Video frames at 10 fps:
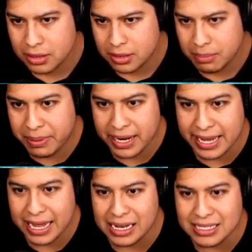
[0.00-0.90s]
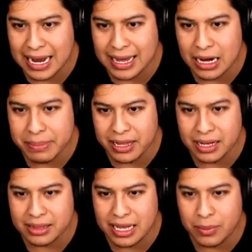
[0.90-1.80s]
But again, it's not going to be like a
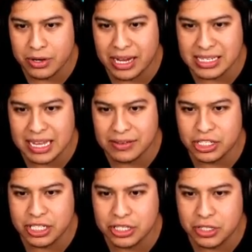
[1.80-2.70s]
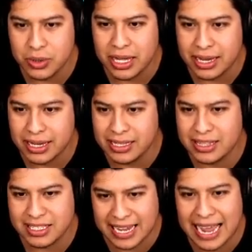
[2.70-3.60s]
thing where you guys have a chance to do it like in
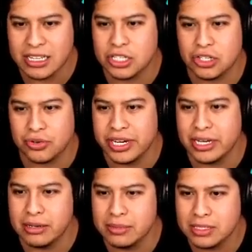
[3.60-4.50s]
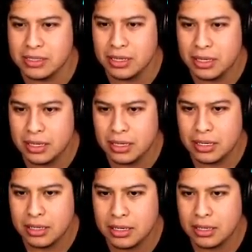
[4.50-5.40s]
10 streams.
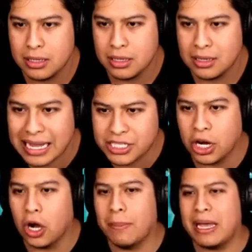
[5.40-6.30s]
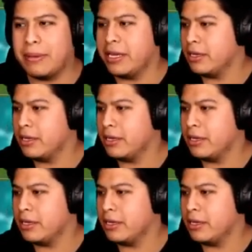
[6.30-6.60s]
Let's go, baby.